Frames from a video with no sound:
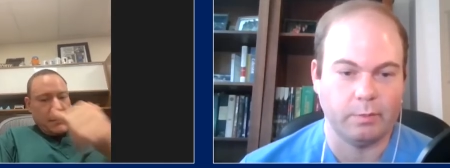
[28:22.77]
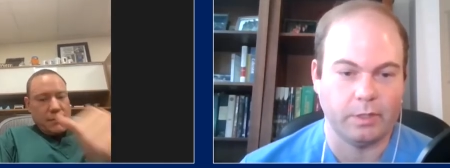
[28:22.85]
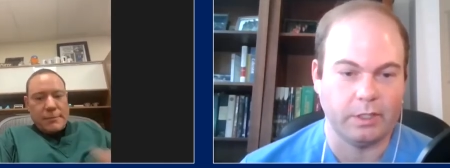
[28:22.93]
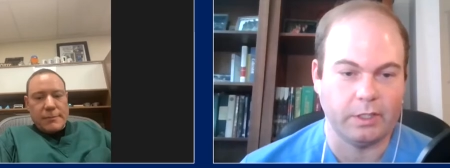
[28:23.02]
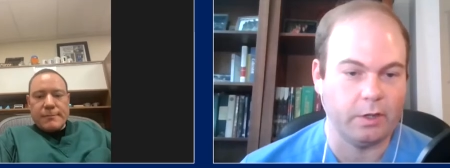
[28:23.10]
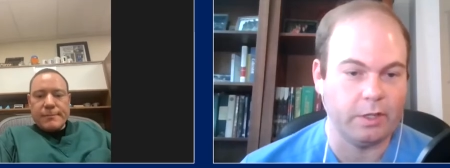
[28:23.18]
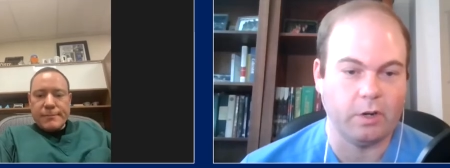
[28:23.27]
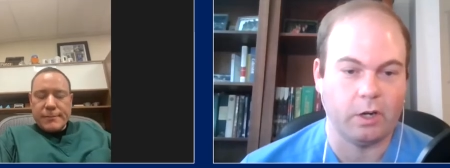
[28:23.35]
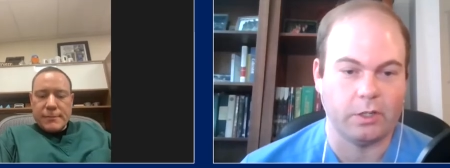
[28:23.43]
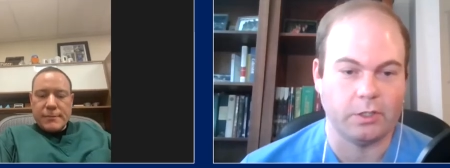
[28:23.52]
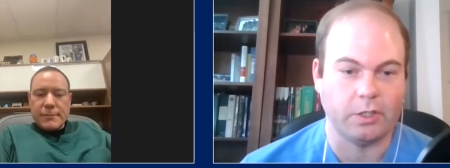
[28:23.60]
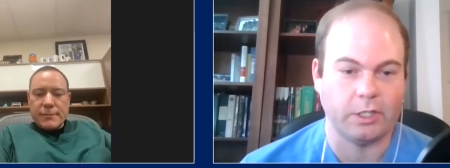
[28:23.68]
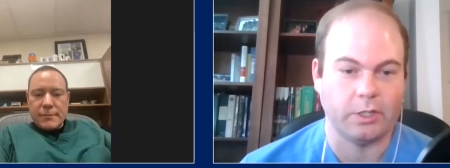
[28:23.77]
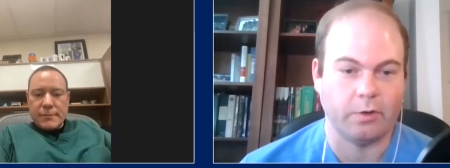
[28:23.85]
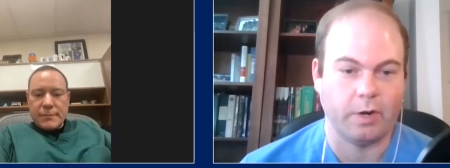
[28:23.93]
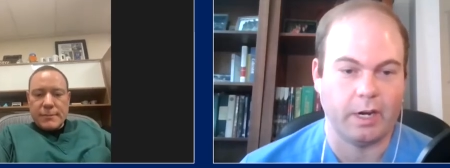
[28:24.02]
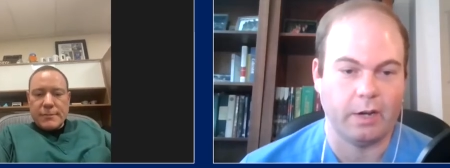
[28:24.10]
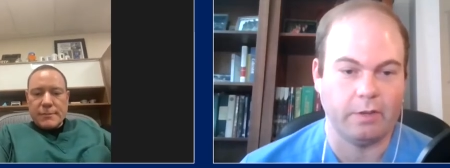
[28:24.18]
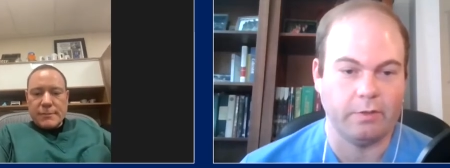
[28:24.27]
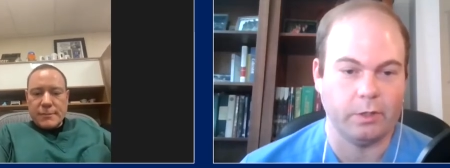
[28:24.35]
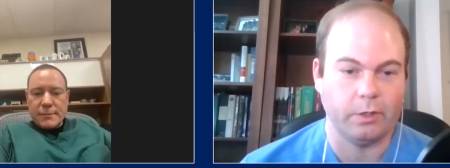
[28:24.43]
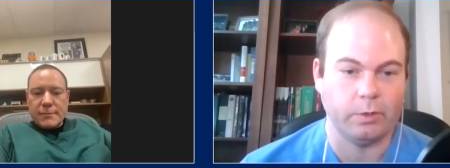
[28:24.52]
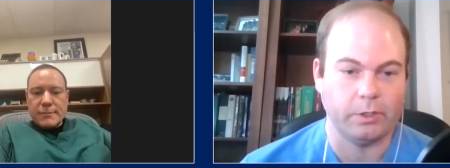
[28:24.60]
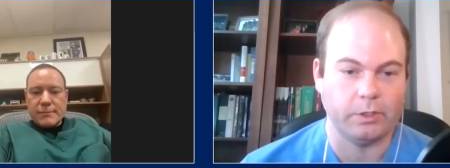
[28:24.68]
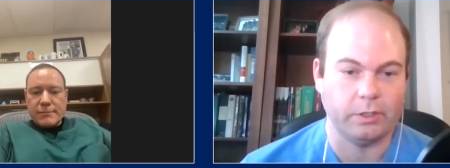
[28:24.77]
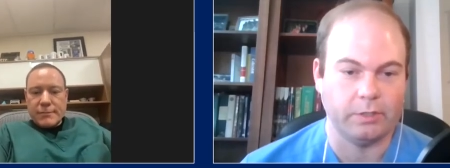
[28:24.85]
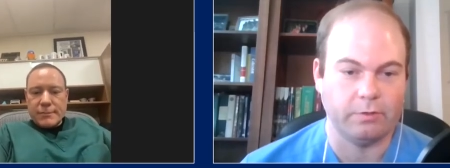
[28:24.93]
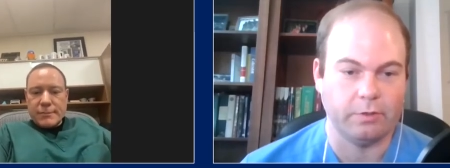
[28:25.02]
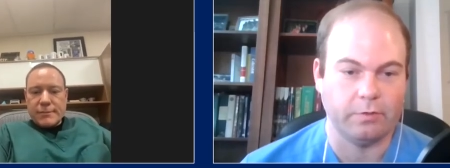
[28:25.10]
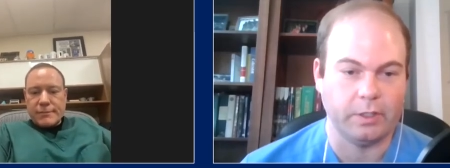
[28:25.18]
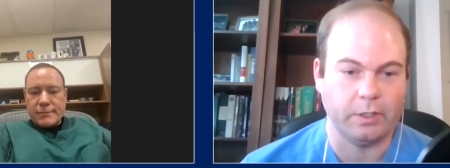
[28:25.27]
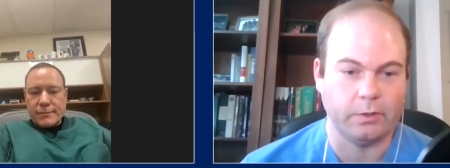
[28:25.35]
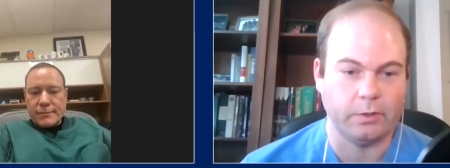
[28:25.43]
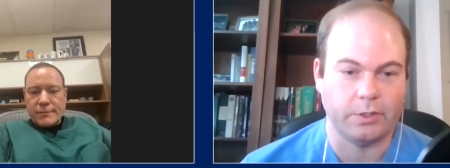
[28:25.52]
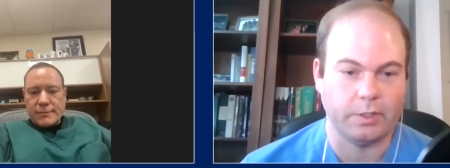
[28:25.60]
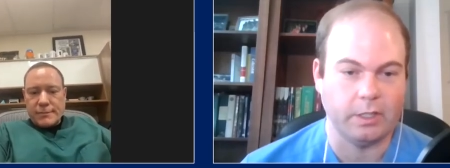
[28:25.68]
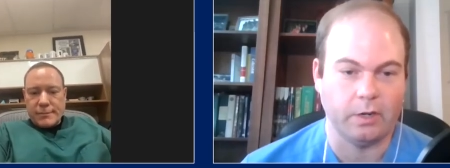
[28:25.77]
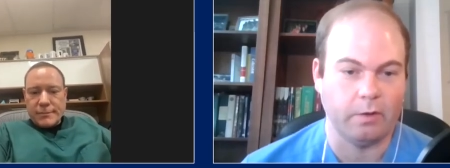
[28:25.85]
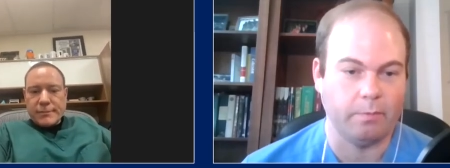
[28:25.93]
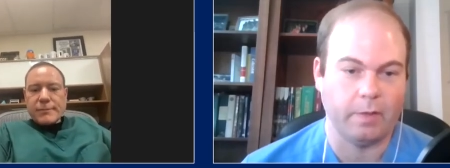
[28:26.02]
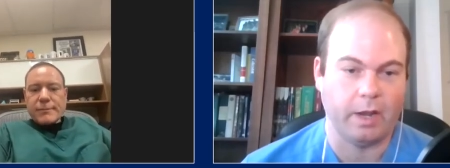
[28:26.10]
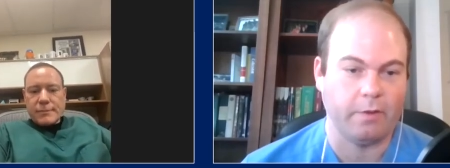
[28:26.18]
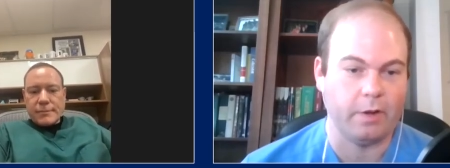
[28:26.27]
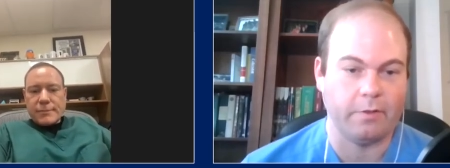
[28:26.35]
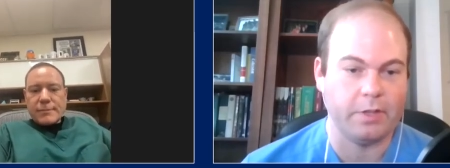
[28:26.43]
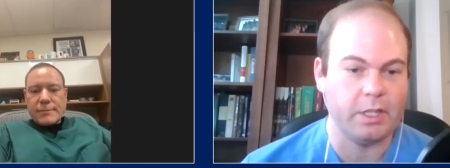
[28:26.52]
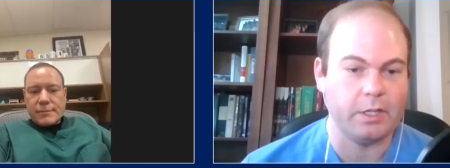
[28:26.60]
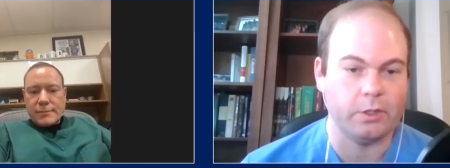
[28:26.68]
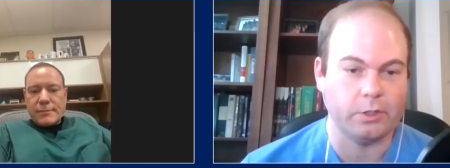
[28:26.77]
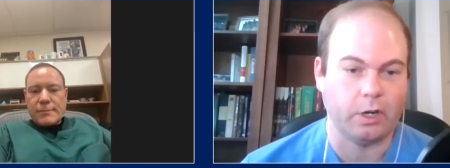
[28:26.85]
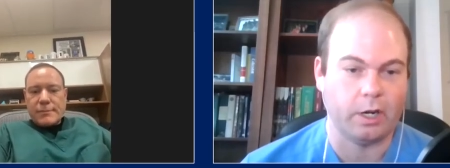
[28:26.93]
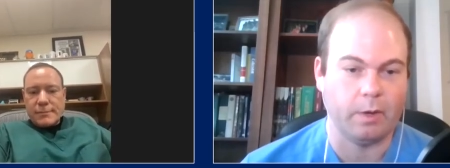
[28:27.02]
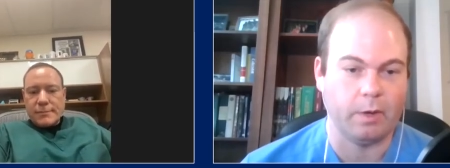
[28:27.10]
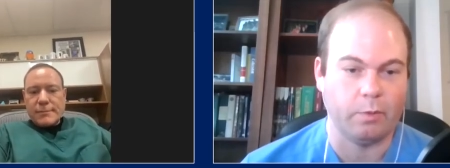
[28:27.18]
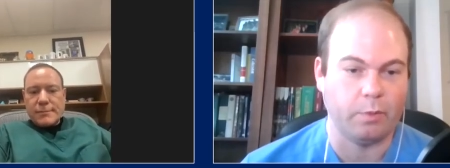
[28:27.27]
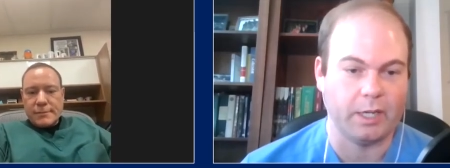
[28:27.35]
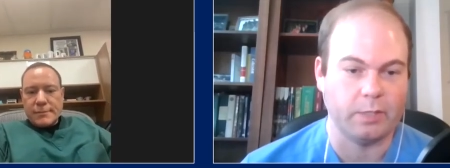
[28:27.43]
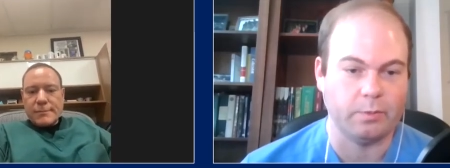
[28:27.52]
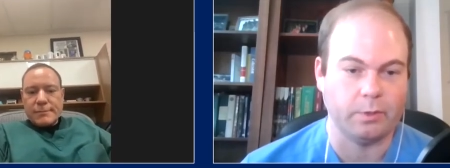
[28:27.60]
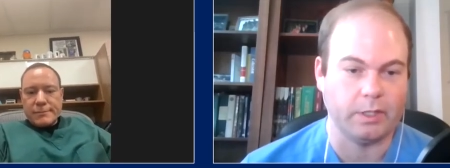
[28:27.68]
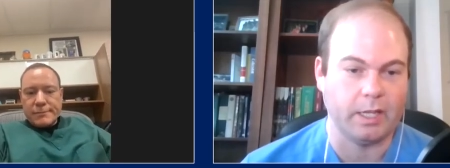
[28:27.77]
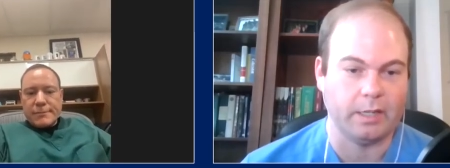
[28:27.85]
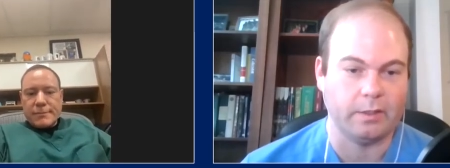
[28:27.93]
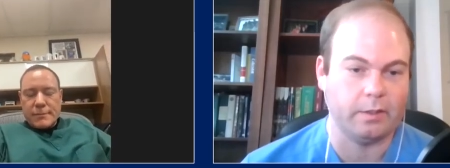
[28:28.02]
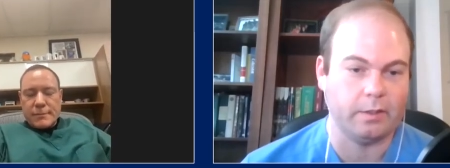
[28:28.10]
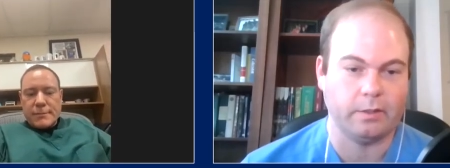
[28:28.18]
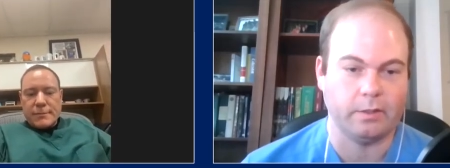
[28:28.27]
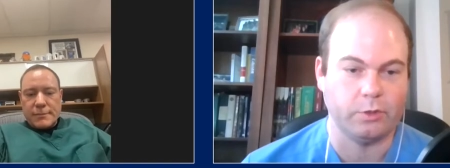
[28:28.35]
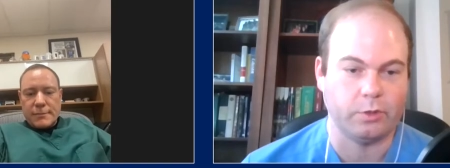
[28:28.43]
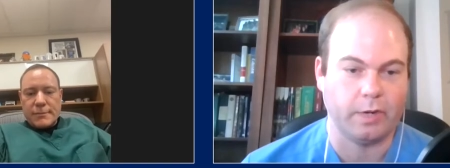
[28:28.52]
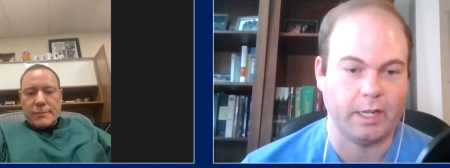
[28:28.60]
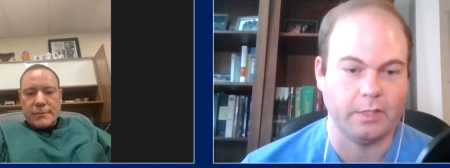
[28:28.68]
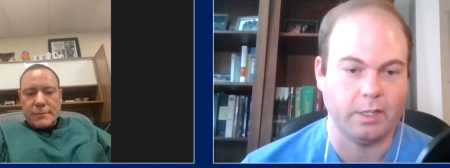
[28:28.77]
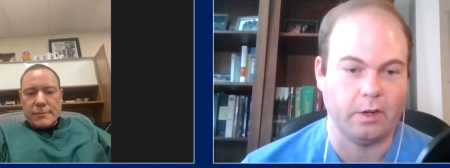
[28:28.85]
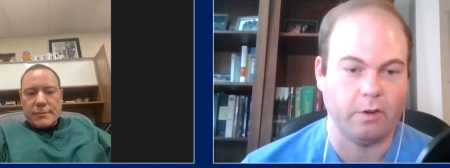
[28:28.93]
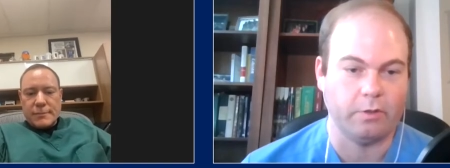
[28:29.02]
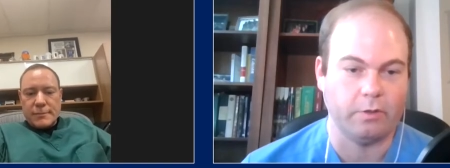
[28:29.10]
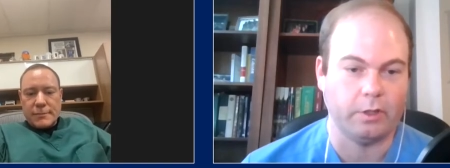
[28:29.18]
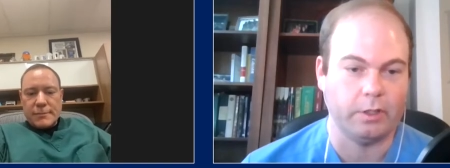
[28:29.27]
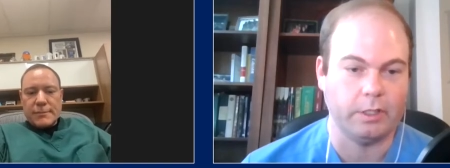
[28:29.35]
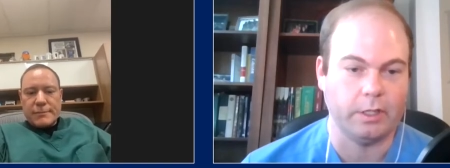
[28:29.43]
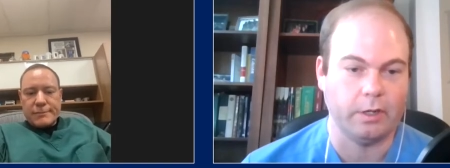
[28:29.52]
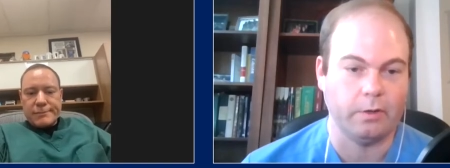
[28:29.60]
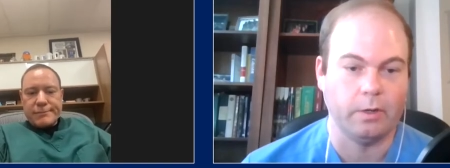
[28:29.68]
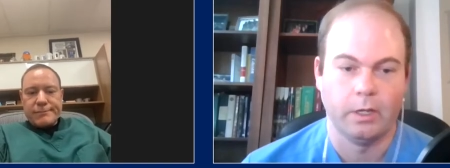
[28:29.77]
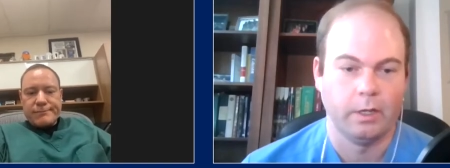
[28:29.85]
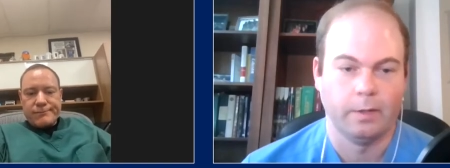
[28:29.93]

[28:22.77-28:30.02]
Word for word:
Speaker 1: I mean, you know, even our discussion right now, even though we're different fields, you know, every, everything you're talking about with practice building, that can translate over, you know,